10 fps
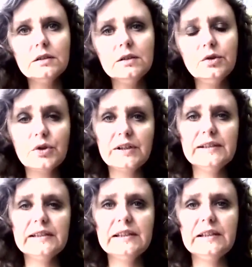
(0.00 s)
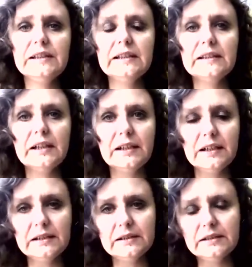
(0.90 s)
You can see that I
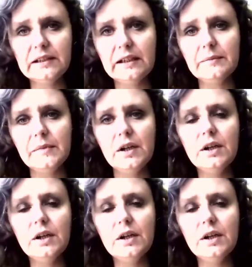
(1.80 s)
added them